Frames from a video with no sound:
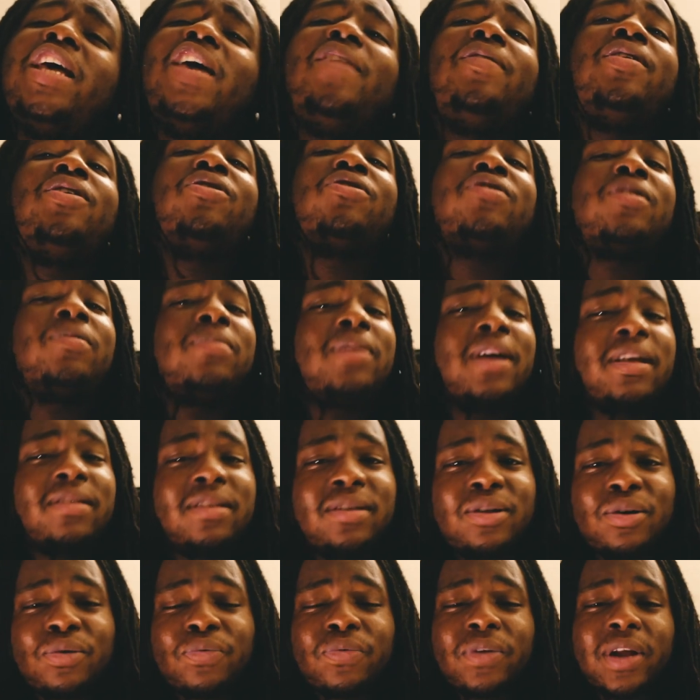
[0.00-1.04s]
even though sometimes it
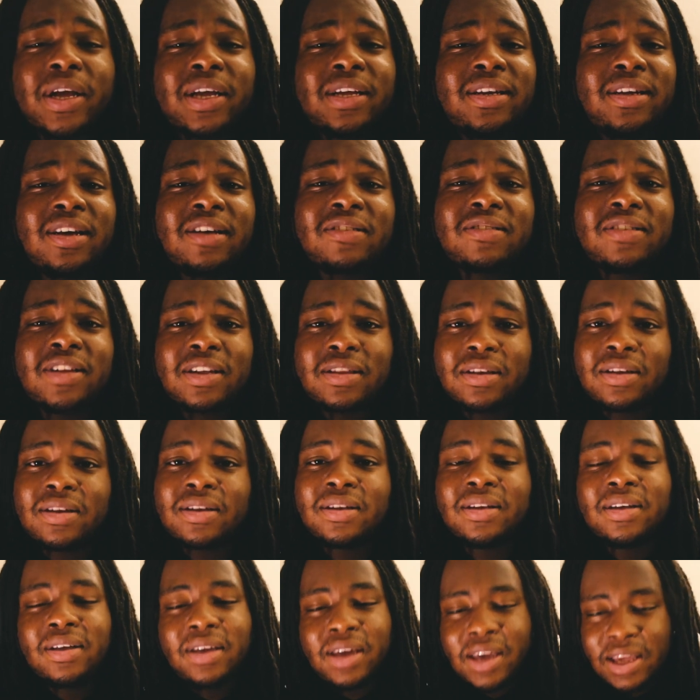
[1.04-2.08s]
don't feel like it does nothing.
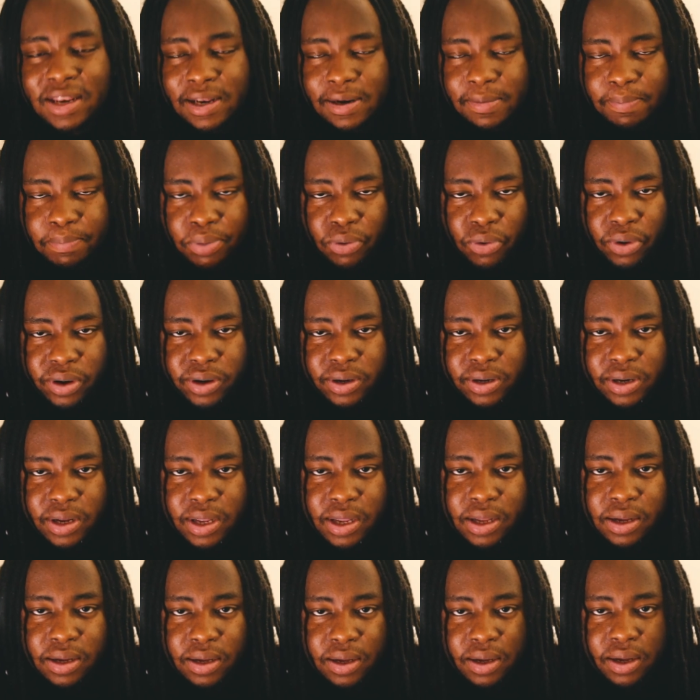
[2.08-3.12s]
And
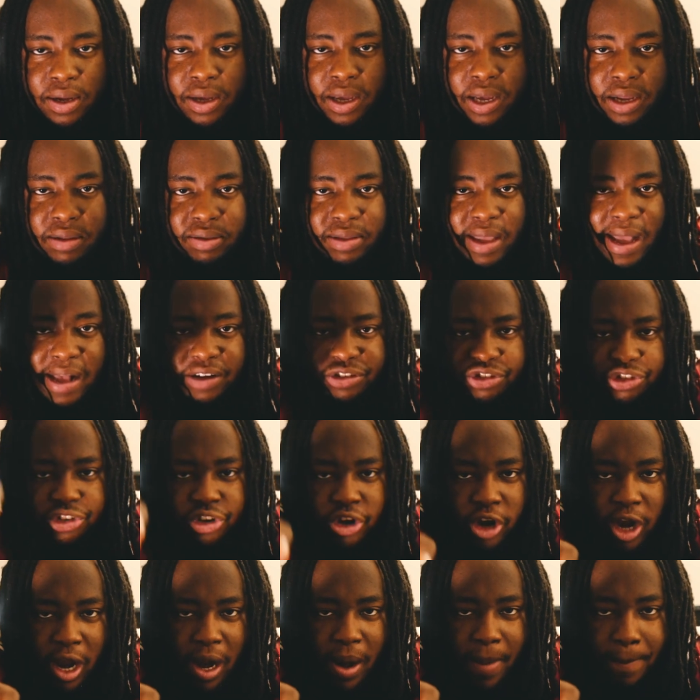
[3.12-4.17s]
importantly, hit that
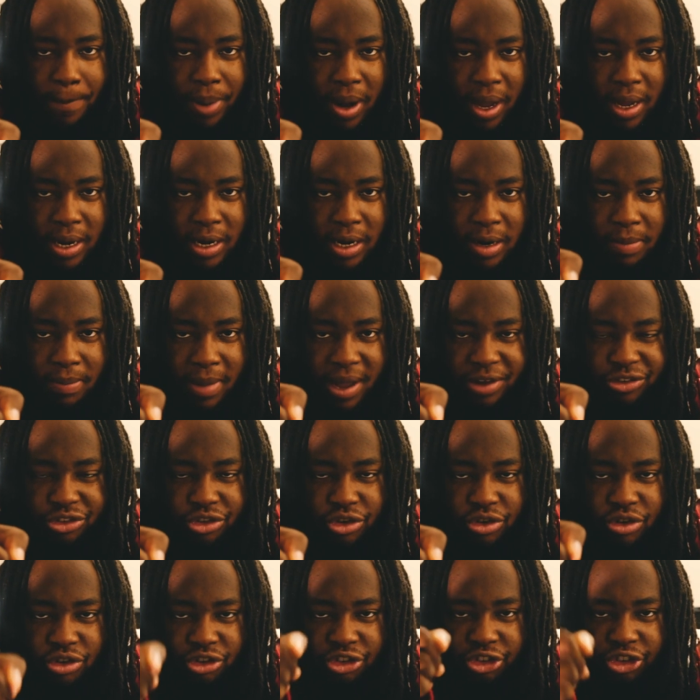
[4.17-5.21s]
share button and make
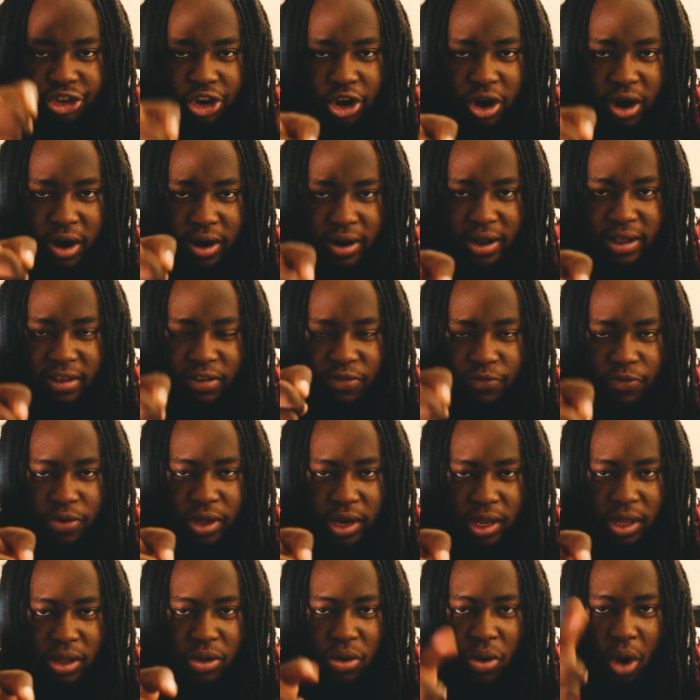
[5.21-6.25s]
sure you share this
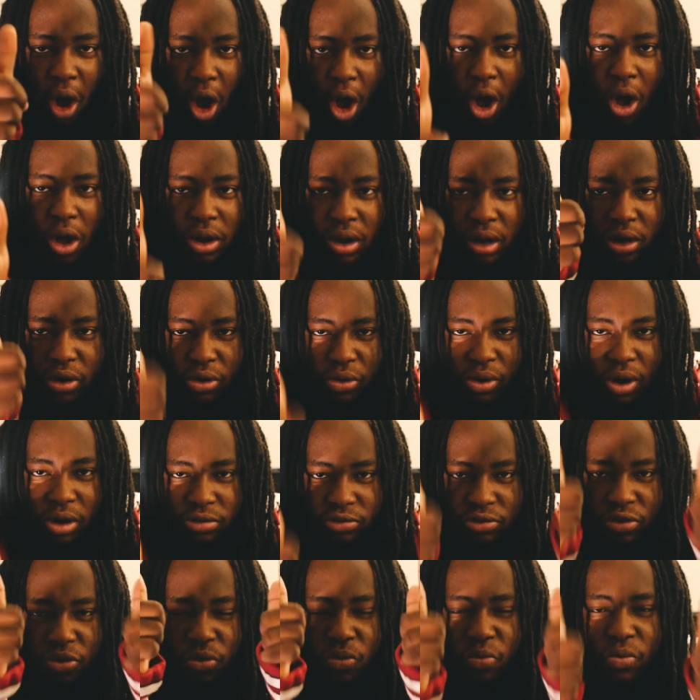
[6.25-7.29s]
video all
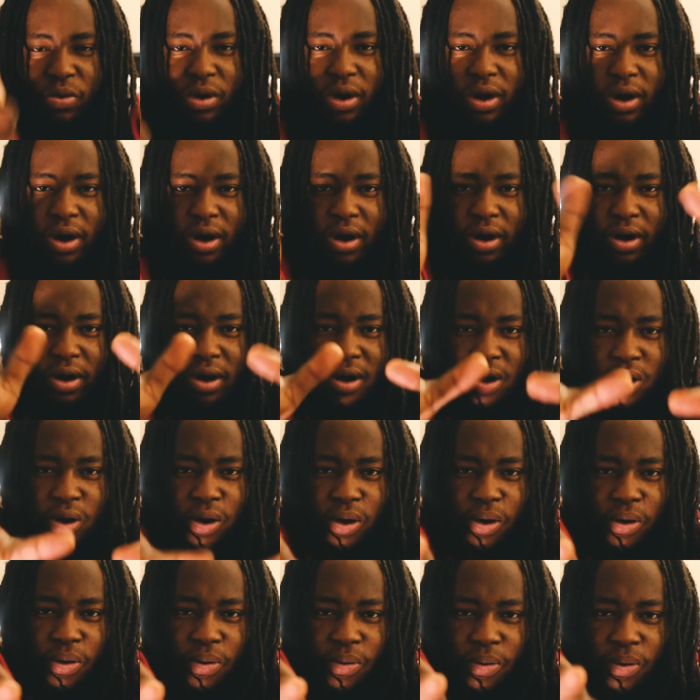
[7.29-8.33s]
across the
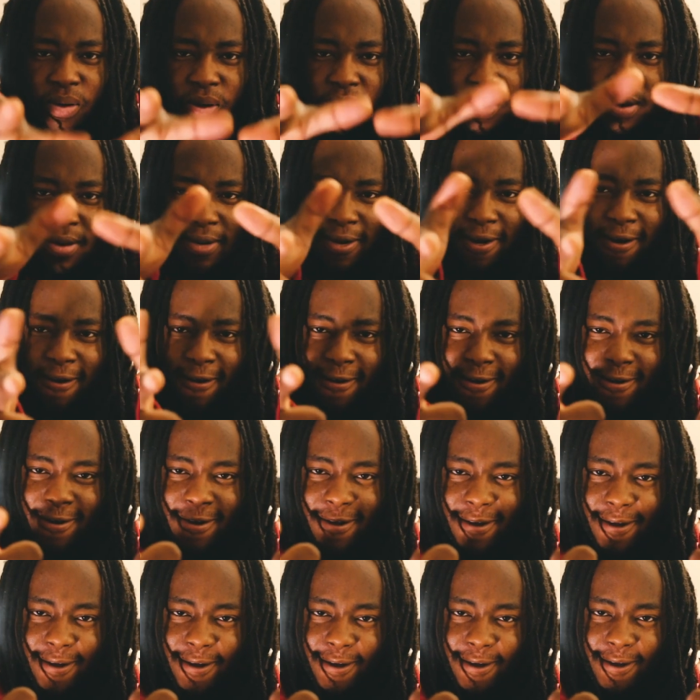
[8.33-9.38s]
world.
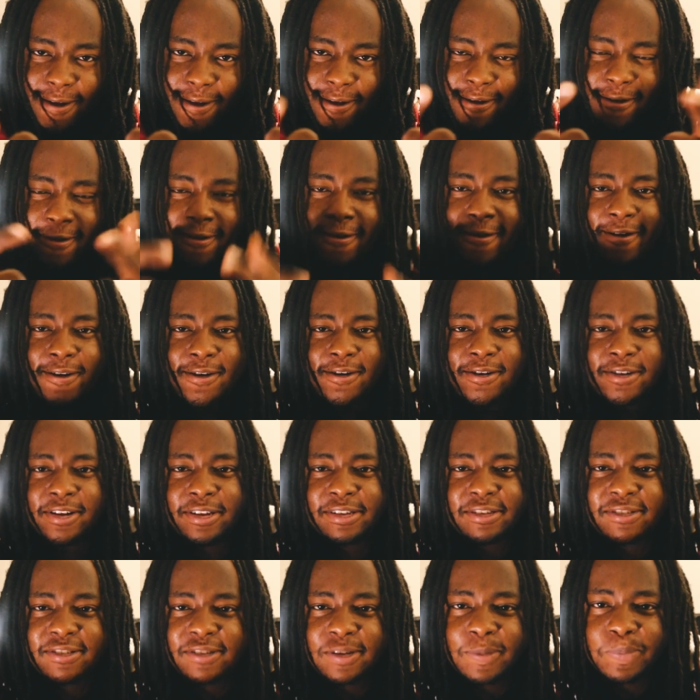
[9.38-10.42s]
Okay?
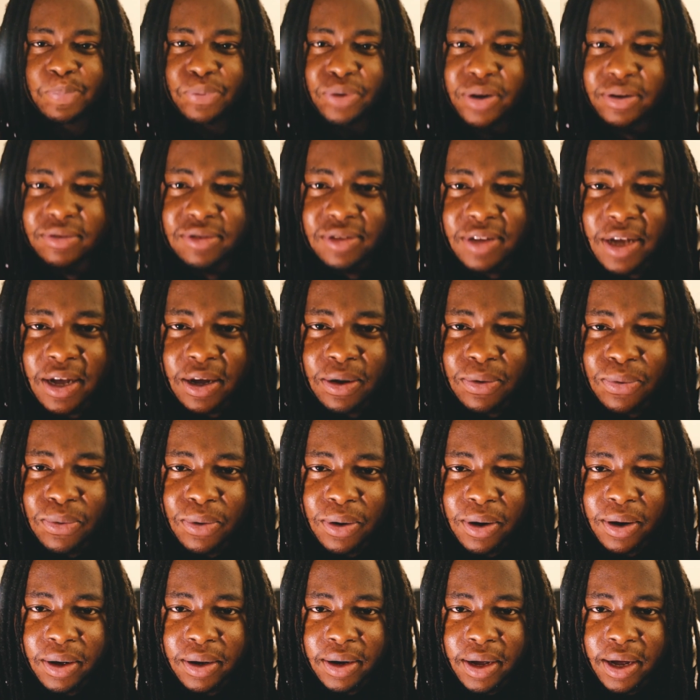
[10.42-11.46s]
This is your boy
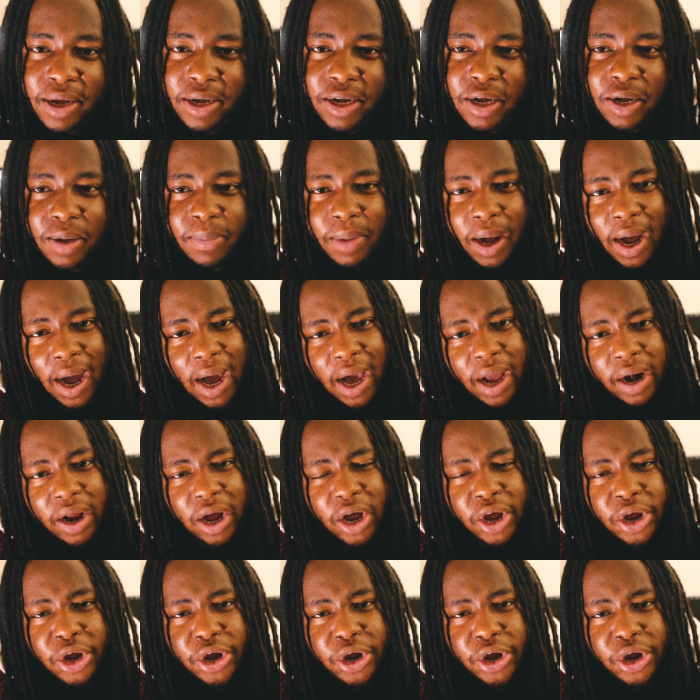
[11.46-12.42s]
Tyquonne. I am out of